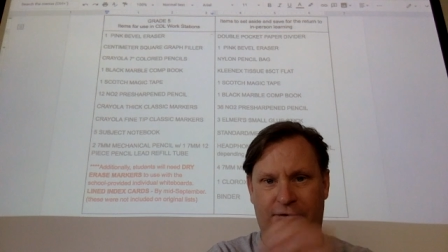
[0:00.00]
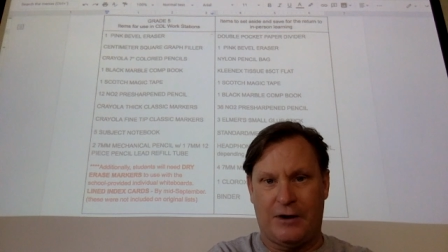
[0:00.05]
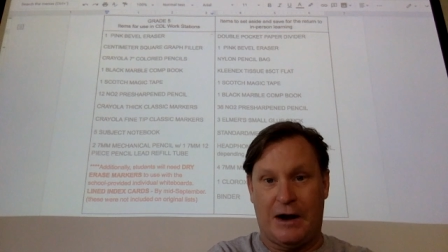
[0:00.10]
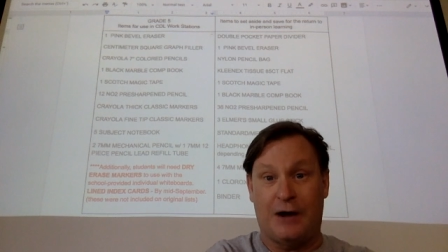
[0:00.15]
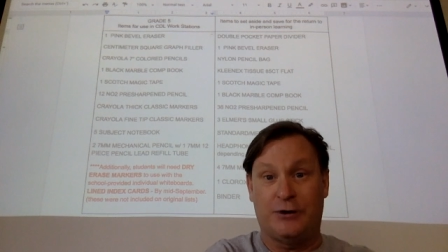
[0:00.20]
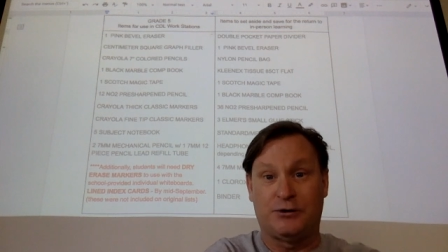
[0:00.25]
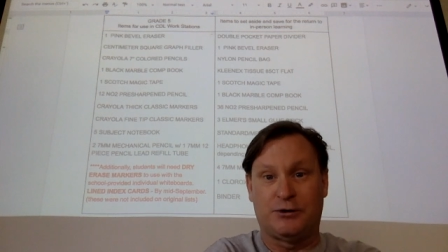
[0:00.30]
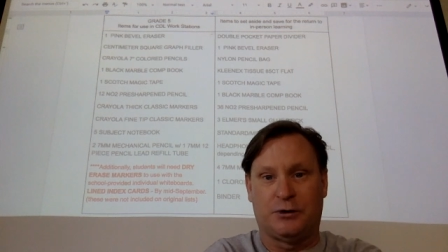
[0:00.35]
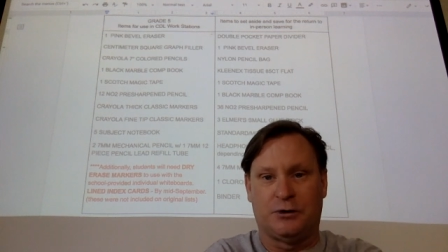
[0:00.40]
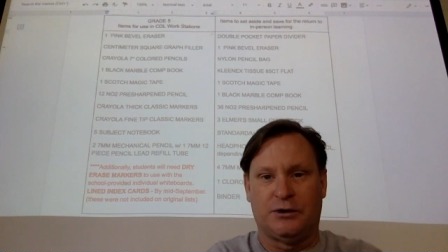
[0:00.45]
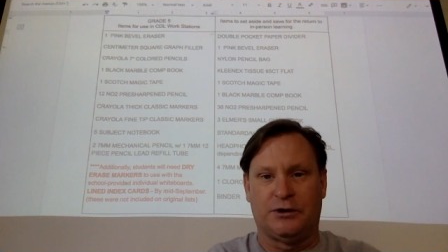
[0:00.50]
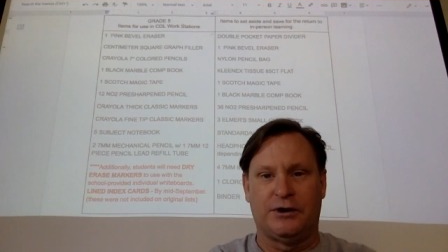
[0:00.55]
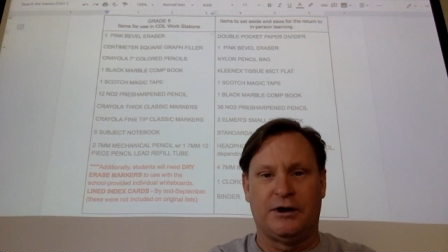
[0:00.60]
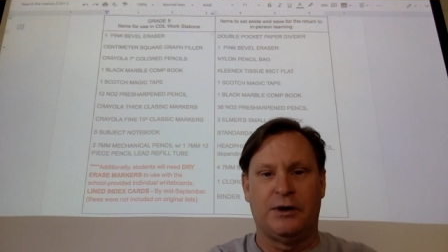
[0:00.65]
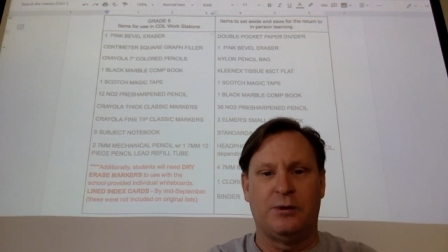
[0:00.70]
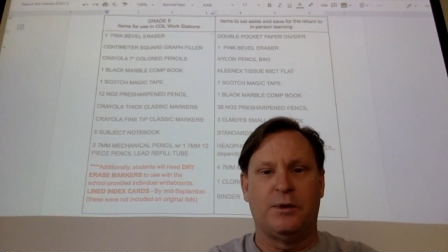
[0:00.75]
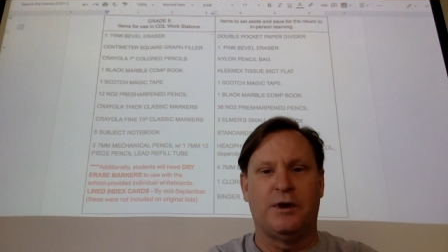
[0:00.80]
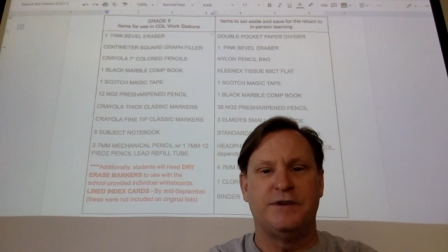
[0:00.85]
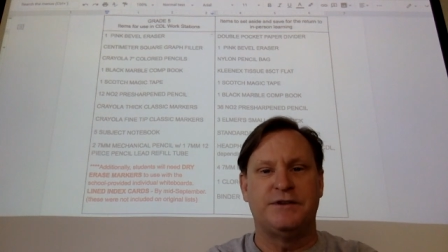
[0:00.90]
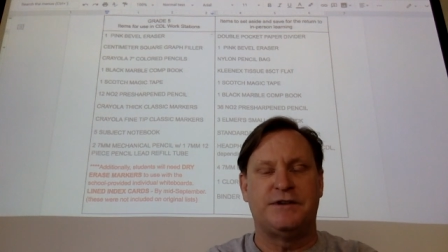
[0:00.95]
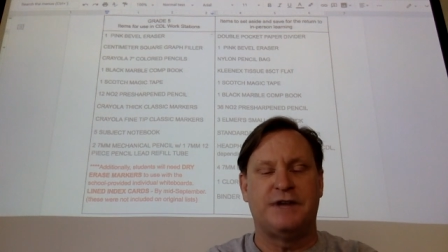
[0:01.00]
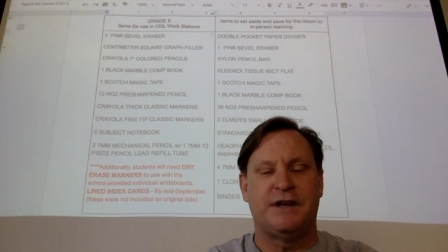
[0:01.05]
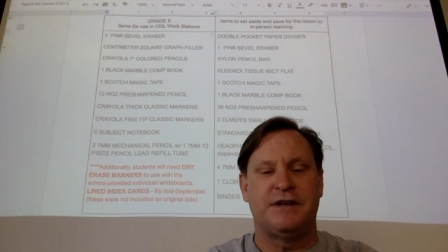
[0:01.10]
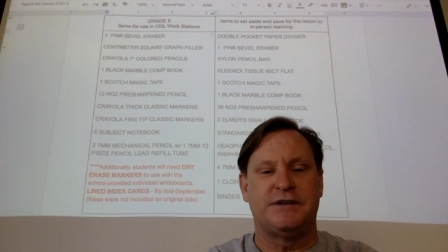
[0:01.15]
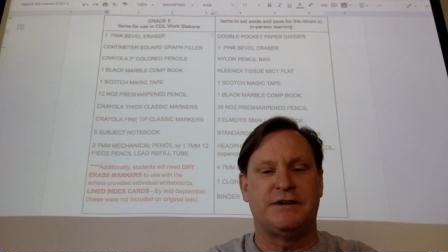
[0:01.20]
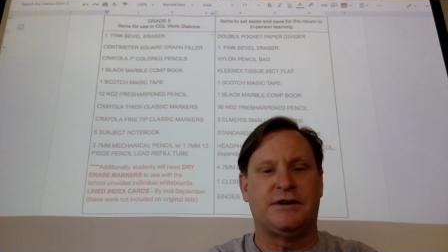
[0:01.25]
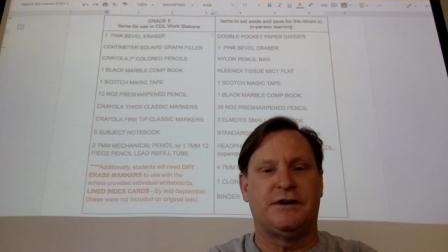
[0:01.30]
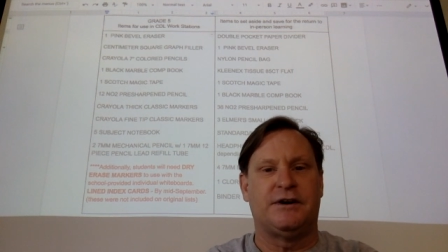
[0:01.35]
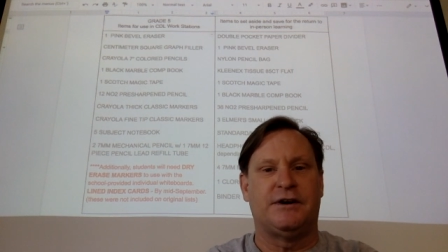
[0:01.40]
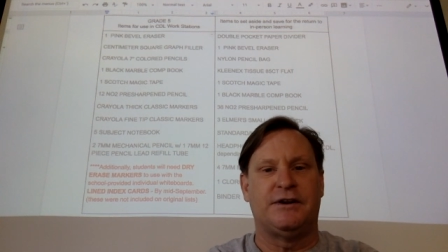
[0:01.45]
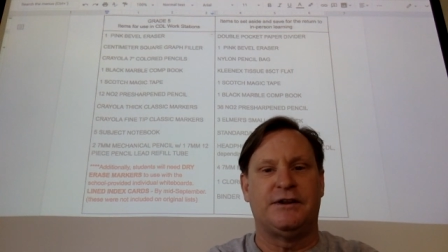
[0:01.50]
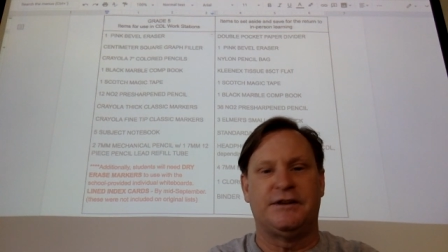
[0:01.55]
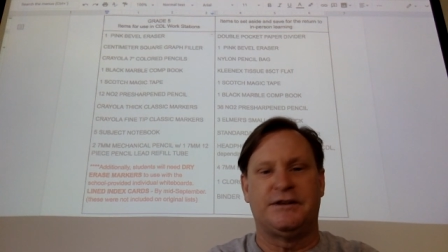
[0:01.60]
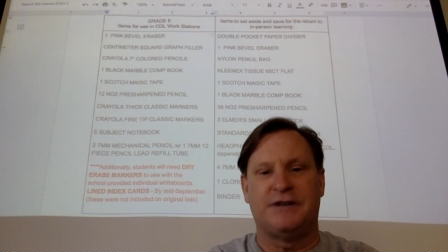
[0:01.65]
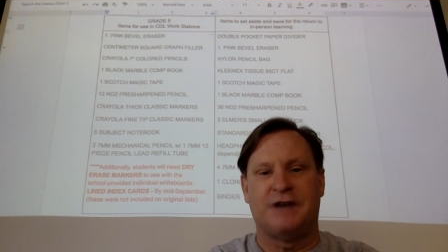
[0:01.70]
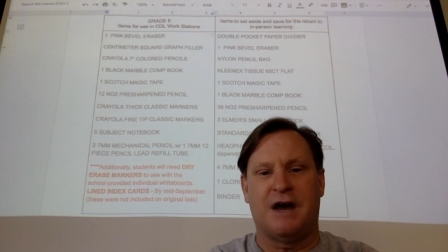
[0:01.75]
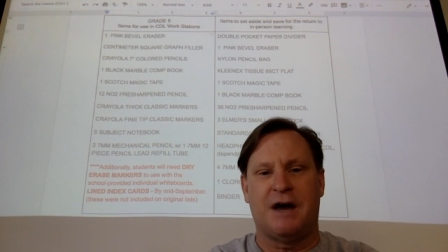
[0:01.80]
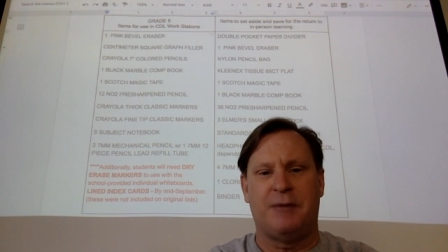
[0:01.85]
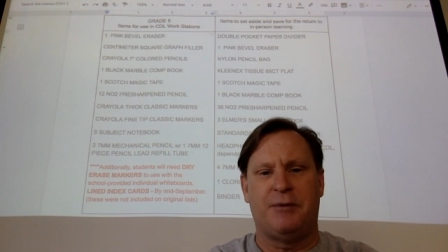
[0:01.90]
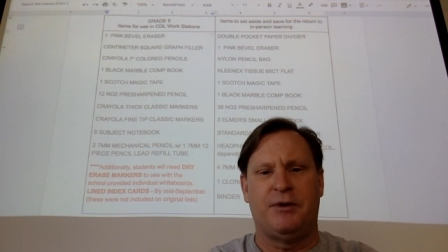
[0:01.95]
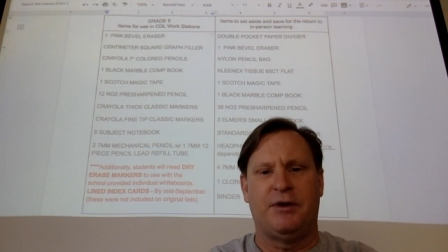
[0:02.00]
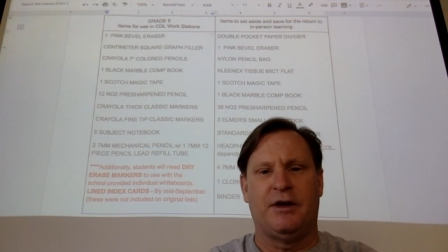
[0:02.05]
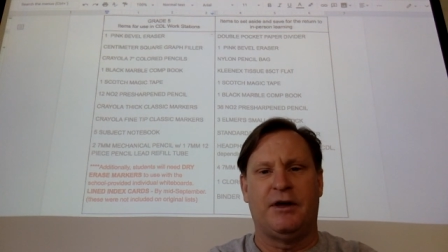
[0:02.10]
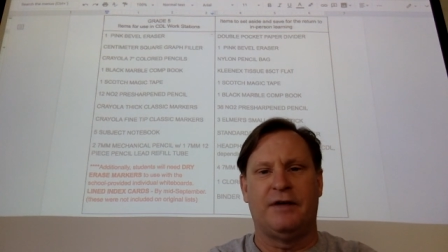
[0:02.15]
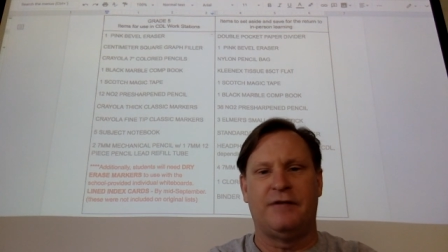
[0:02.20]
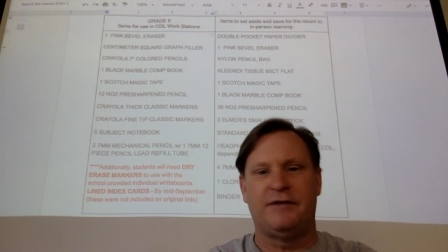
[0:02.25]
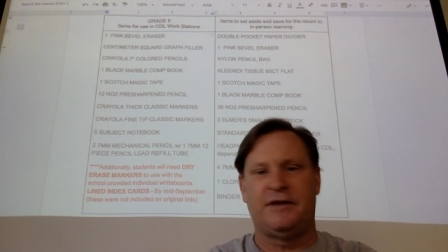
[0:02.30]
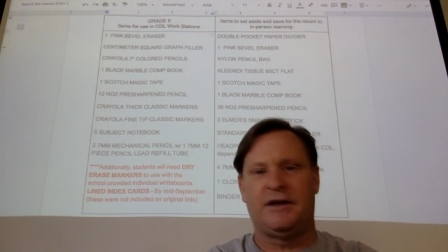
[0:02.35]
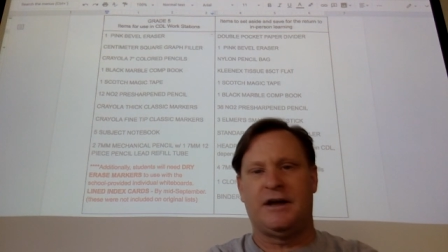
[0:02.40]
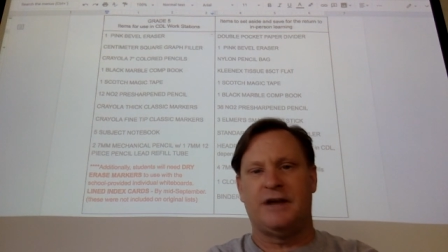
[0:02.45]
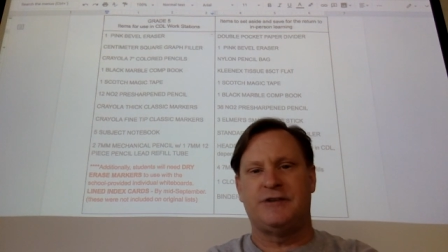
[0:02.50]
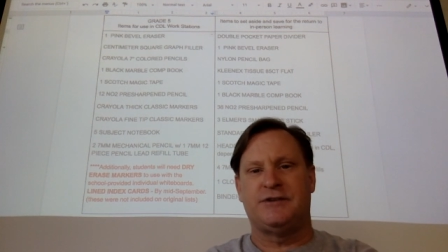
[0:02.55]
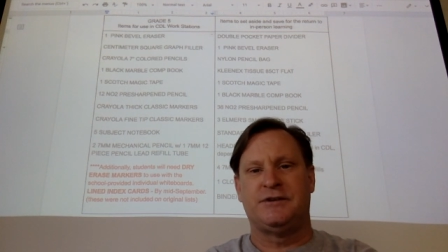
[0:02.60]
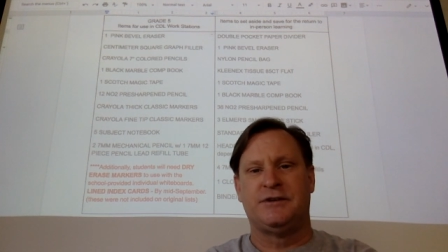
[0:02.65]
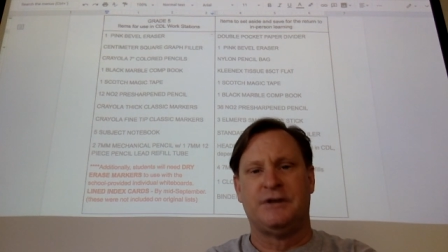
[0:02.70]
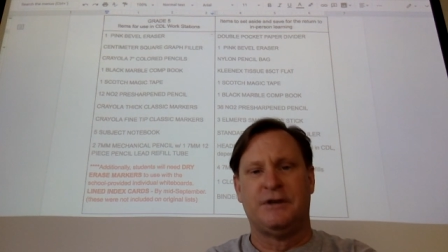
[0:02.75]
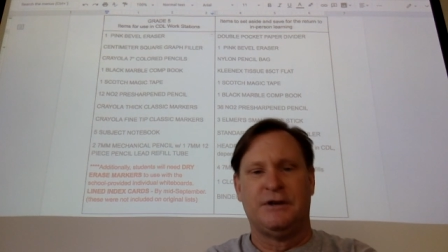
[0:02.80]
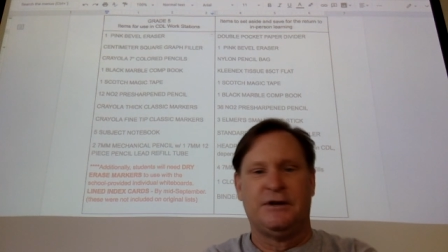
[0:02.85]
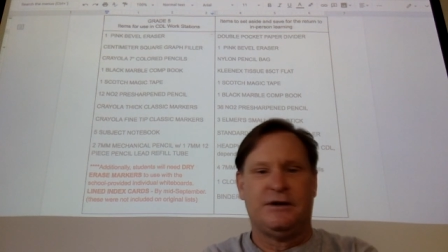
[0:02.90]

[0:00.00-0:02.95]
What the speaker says: for Outdoor Learning Wednesdays on the top, and all of you guys